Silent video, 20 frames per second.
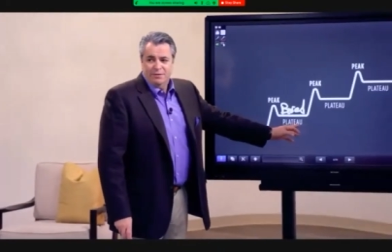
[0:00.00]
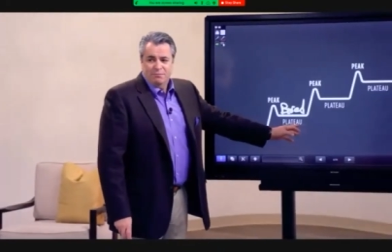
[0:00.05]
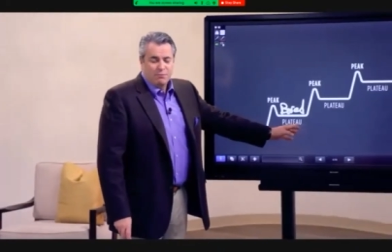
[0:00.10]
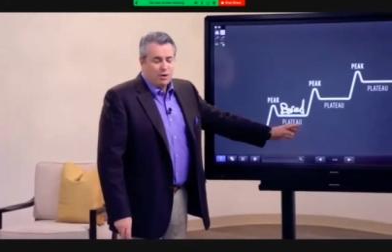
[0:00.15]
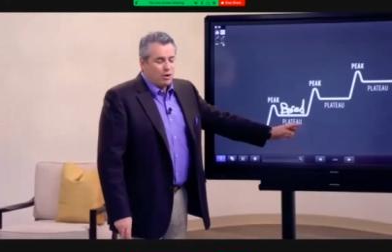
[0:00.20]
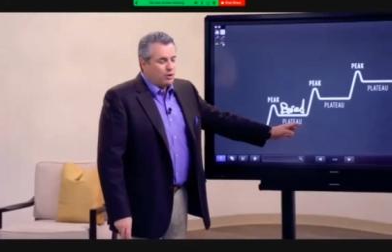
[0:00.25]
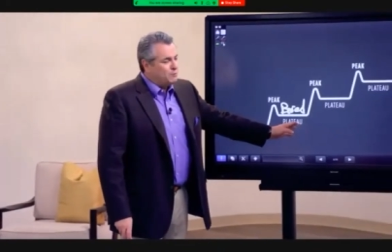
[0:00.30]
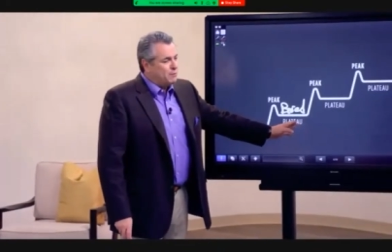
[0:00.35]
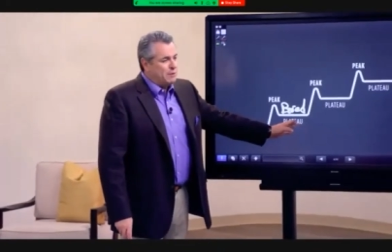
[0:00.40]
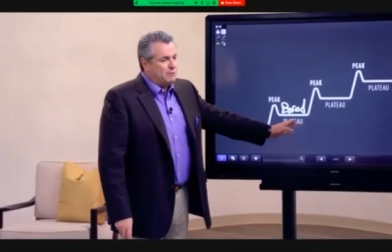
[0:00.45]

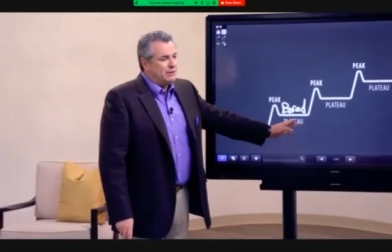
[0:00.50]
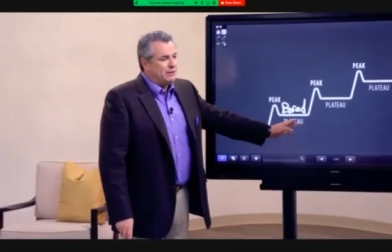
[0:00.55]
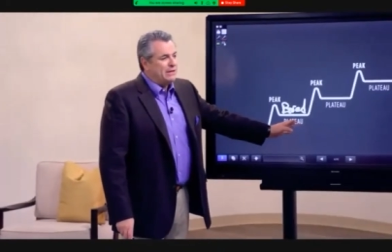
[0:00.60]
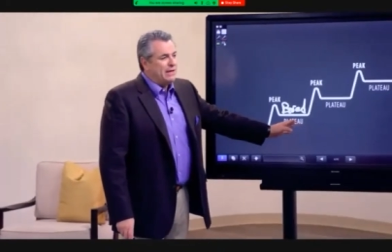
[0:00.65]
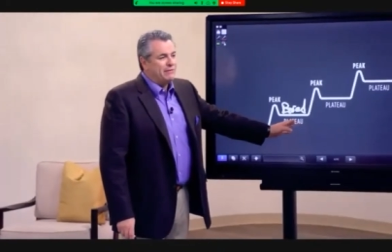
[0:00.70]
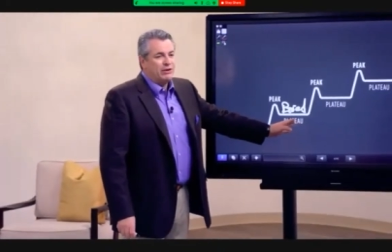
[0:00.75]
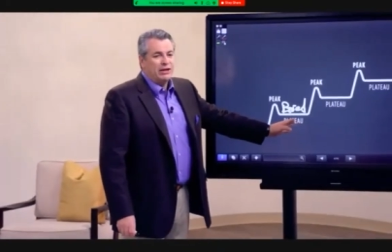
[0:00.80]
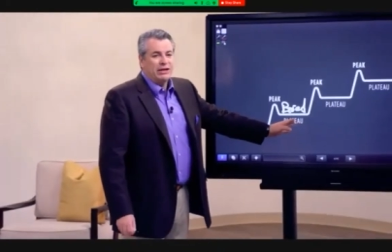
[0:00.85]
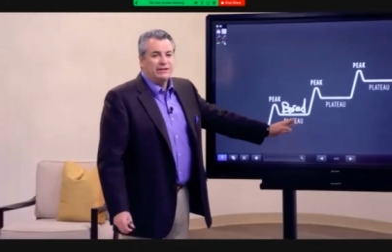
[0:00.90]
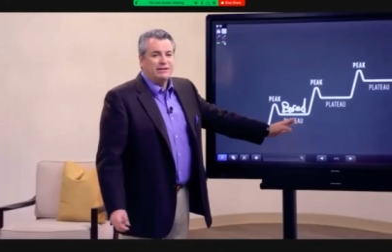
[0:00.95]
Most people
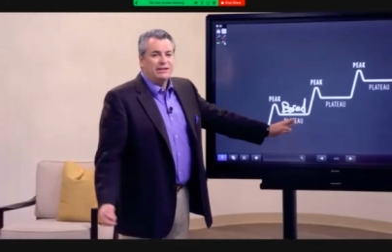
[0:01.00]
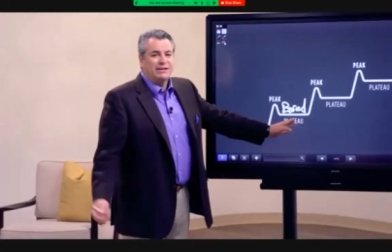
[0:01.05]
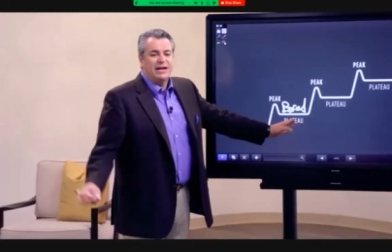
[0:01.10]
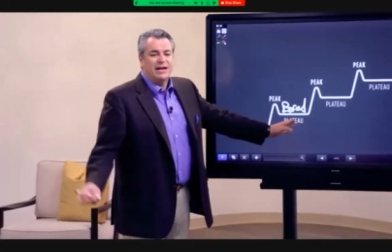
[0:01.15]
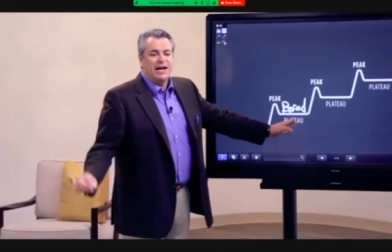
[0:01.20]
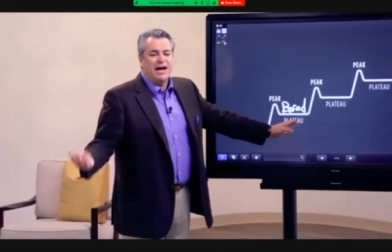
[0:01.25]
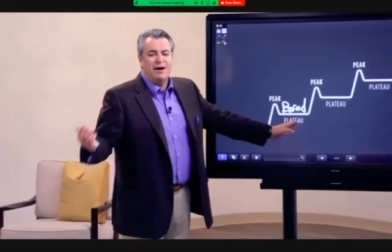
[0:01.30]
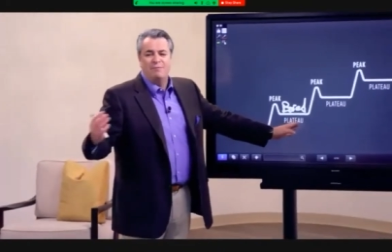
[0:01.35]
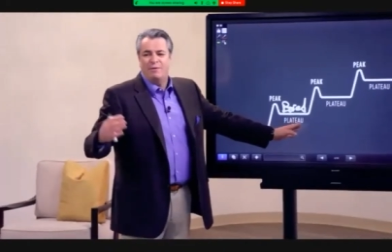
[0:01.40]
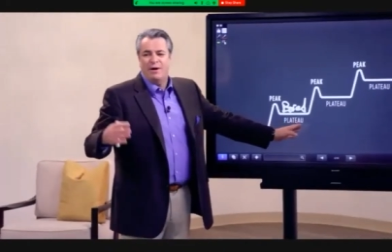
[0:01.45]
never get the
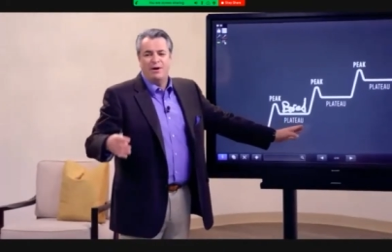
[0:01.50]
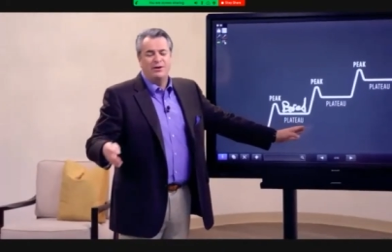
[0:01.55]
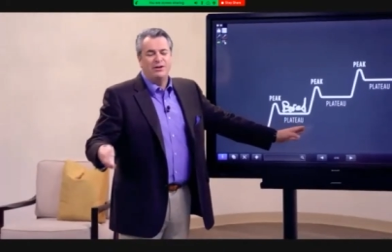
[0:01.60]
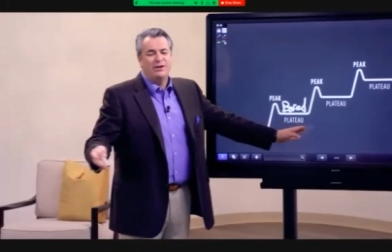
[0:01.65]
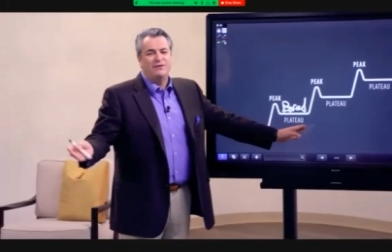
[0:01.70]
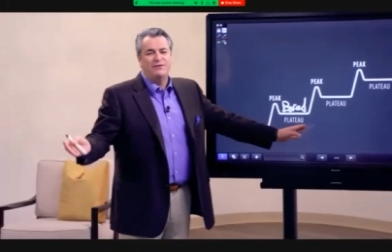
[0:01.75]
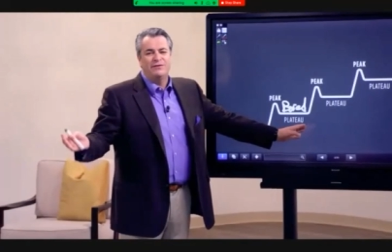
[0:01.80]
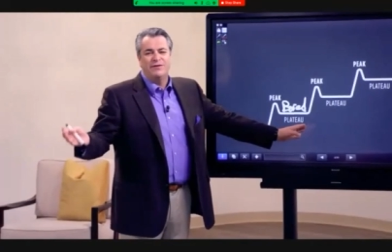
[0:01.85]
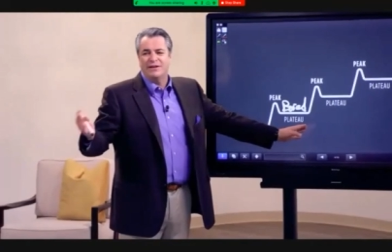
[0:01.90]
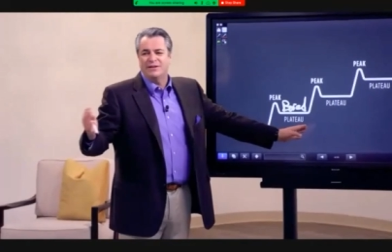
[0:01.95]

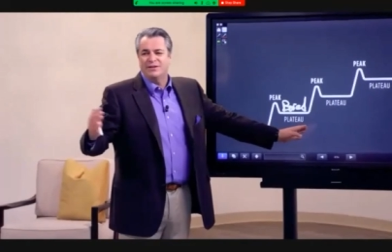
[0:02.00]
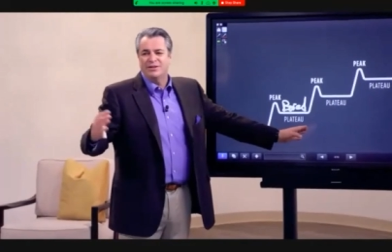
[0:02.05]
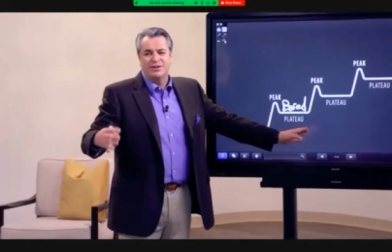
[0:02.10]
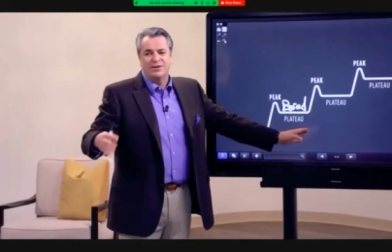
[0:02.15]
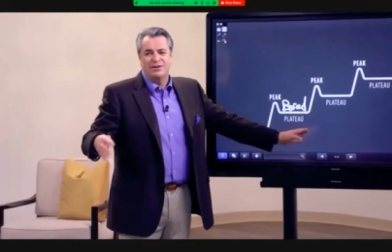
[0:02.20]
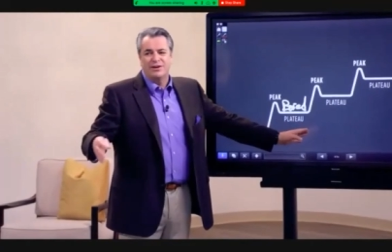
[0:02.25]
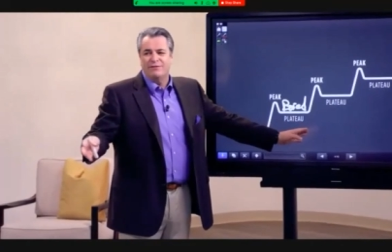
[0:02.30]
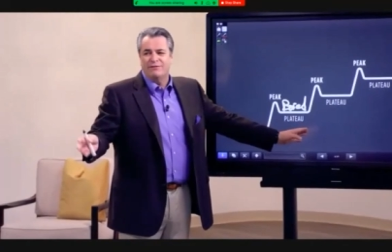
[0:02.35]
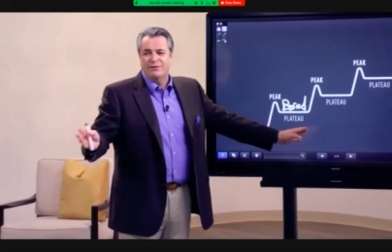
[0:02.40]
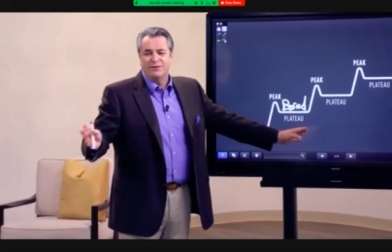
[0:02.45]
compounding effects of
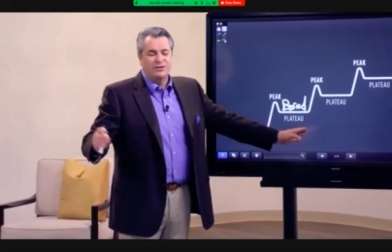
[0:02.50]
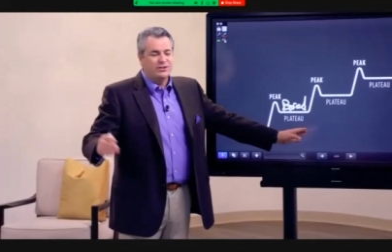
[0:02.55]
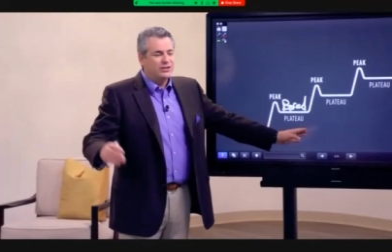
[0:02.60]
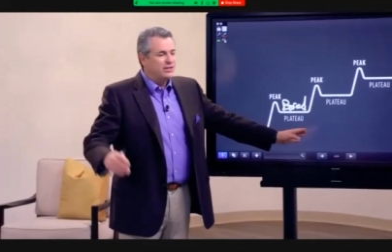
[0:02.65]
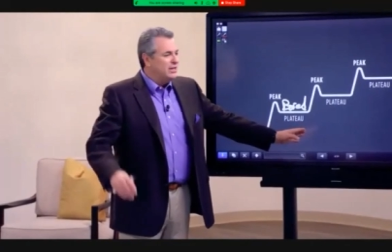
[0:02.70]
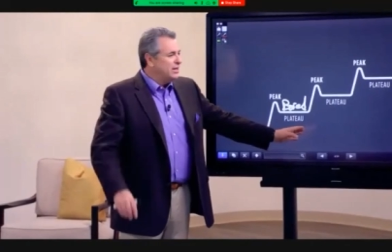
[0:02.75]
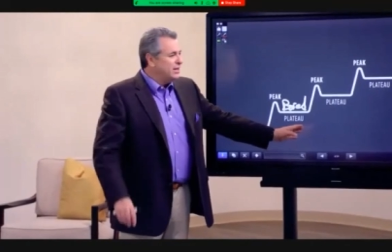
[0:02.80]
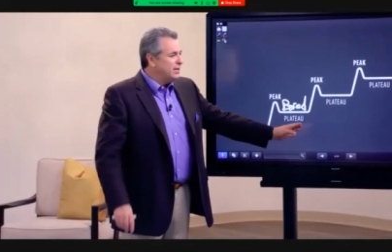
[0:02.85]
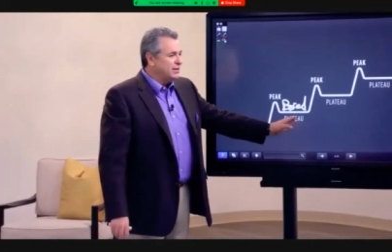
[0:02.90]
their efforts